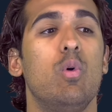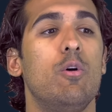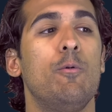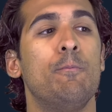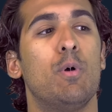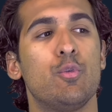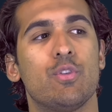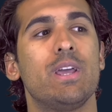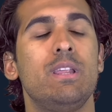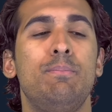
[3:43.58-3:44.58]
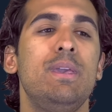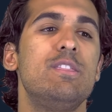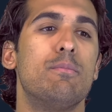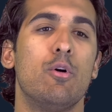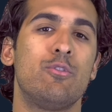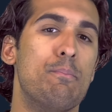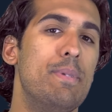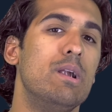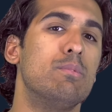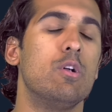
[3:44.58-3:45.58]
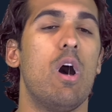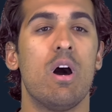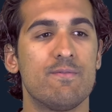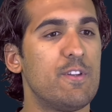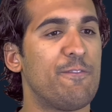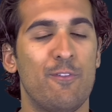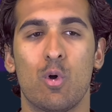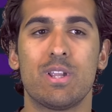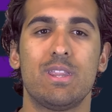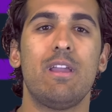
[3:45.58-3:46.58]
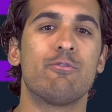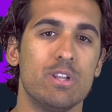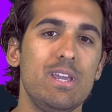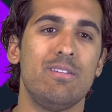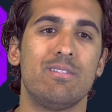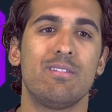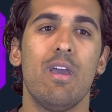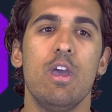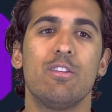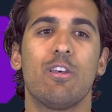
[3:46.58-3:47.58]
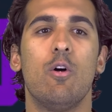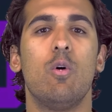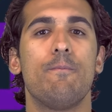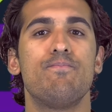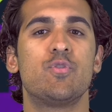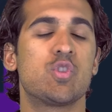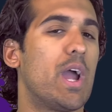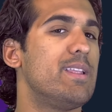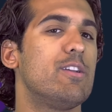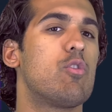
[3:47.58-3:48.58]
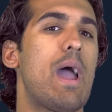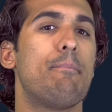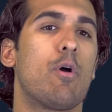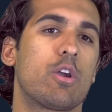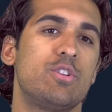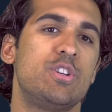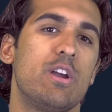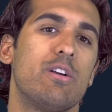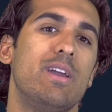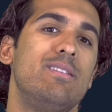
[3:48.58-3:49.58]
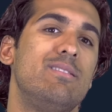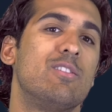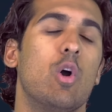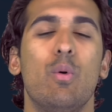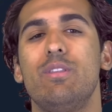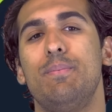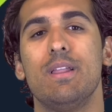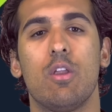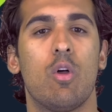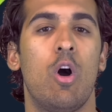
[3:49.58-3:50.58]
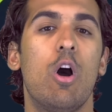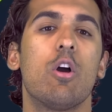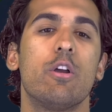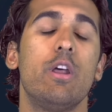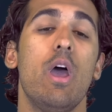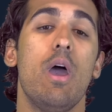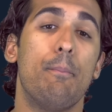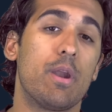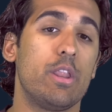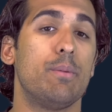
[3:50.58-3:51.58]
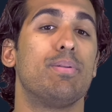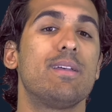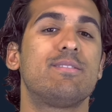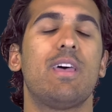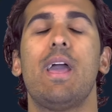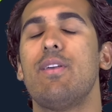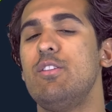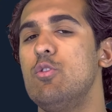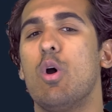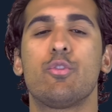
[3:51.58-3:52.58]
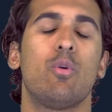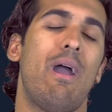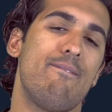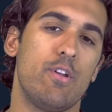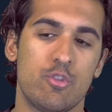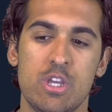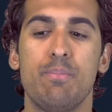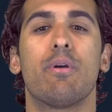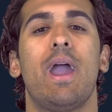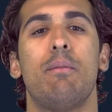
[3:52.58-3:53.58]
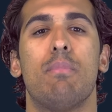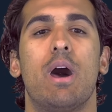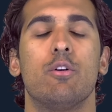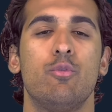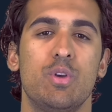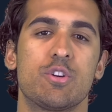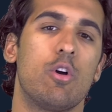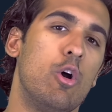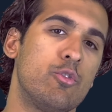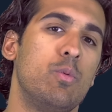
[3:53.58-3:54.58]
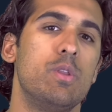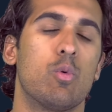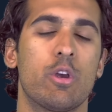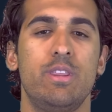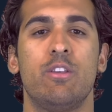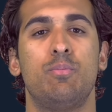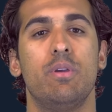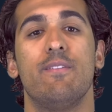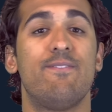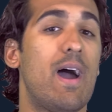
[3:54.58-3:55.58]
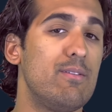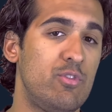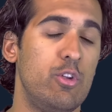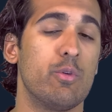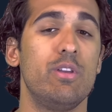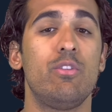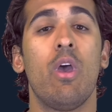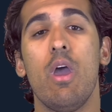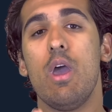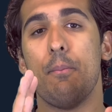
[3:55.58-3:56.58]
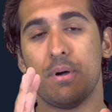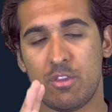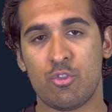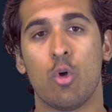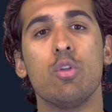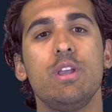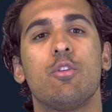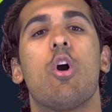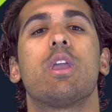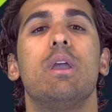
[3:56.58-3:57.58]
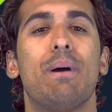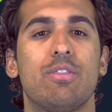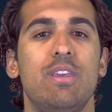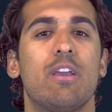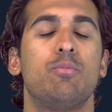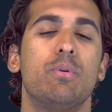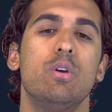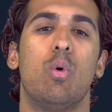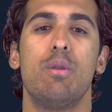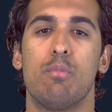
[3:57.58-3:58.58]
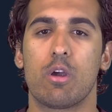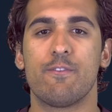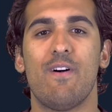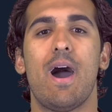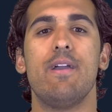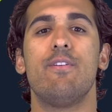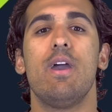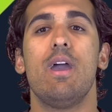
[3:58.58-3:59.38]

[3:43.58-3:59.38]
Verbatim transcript: will most likely be the most minimal of the four that they've released. So trying to grab market share is going to be a little hard, but on the plus side, they do also have their cheaper end models, which are also in the work, the Xperia 5 series. But solely talking about the Xperia 1 Mark 5,